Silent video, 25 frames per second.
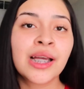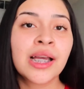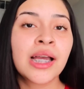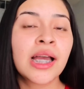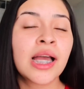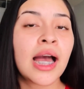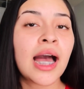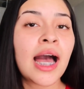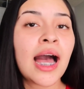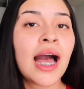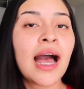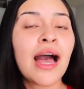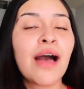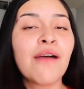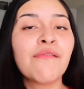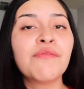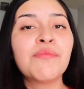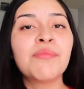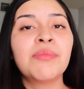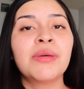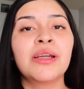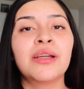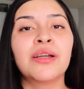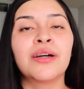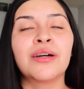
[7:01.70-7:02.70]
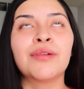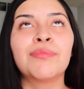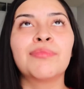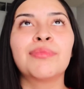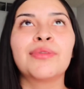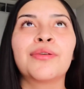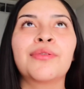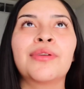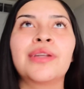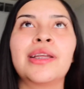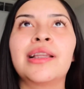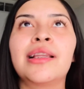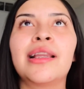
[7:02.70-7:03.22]
I haven't been
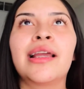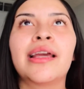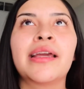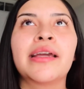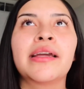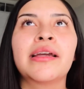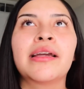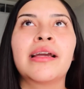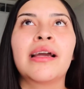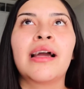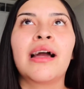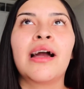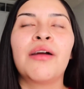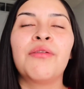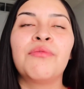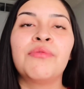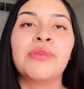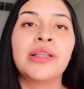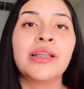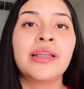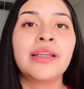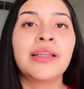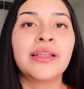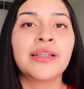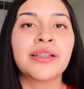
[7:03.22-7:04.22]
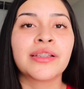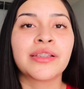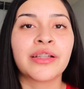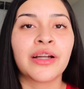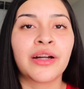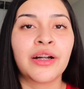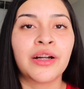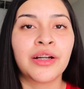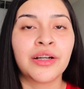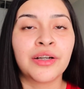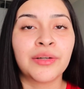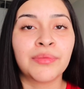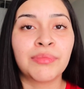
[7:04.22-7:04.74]
uploading like I really need to
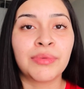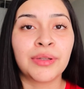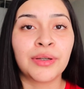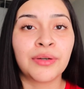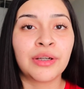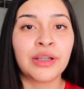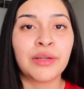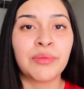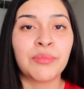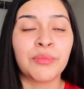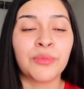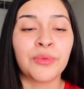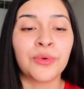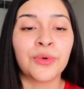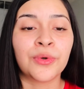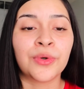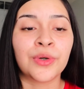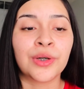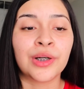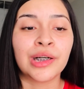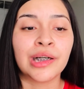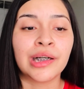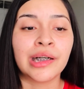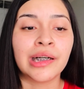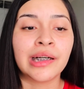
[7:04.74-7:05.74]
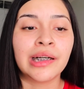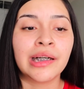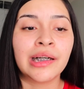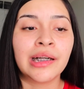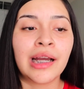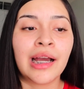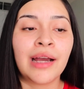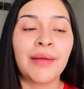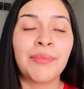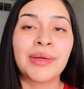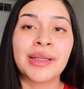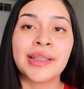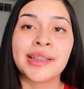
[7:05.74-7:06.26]
start uploading more
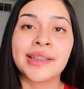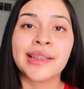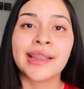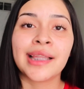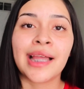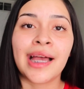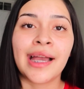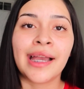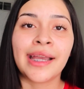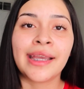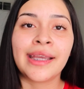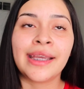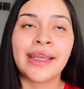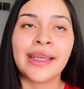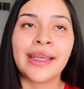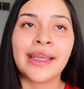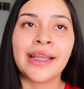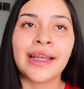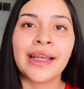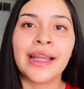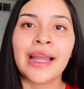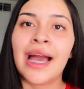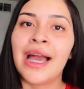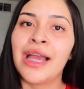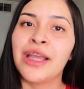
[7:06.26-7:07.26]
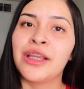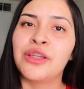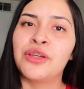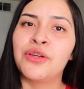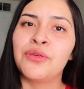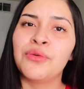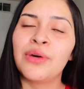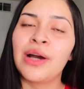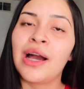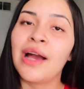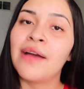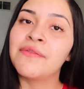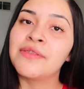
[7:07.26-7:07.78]
I've been slacking I do
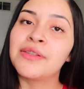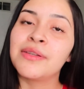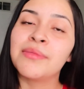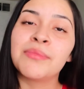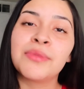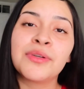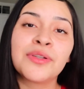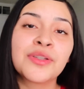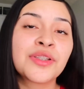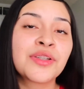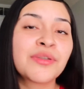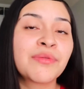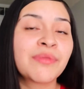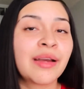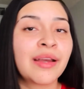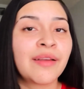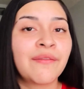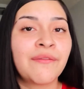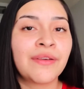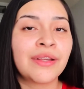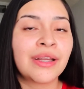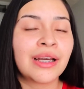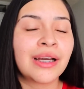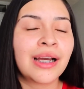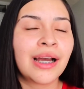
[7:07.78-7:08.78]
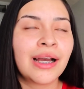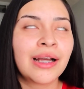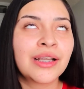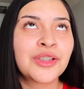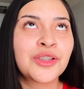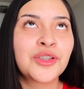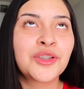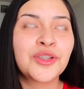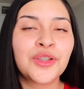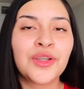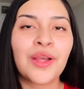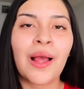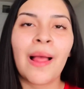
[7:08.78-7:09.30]
have some YouTube
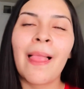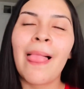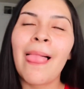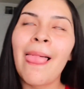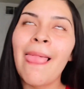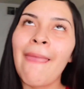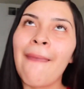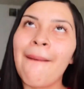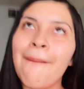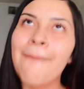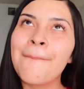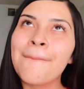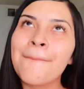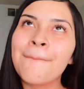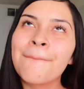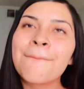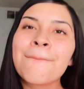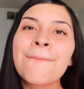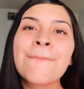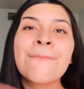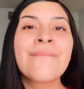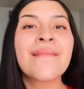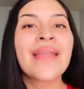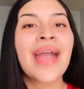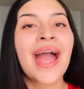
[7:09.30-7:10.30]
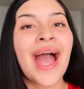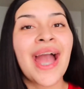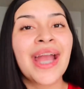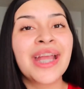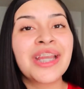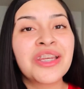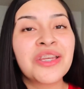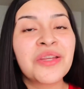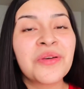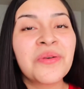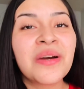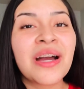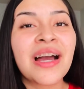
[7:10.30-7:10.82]
oh, I
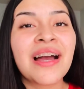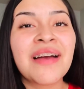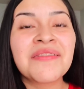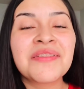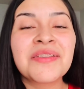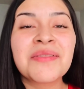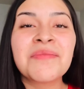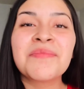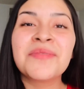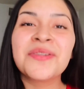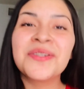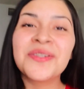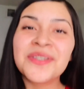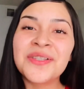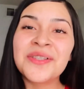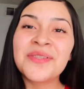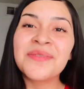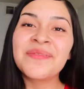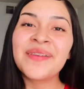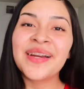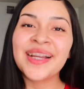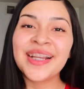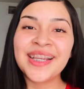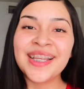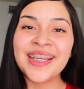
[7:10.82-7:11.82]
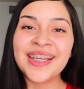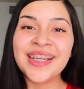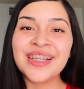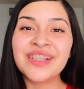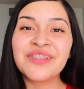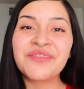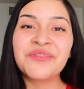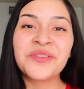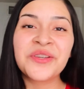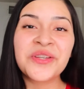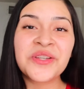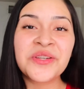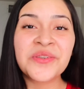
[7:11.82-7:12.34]
do have some YouTube ideas
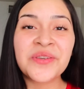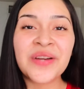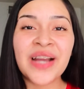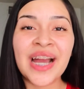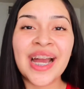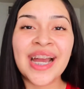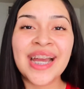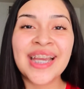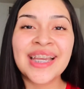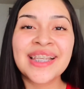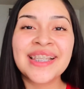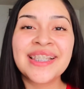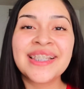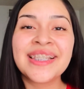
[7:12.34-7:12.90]
for you guys.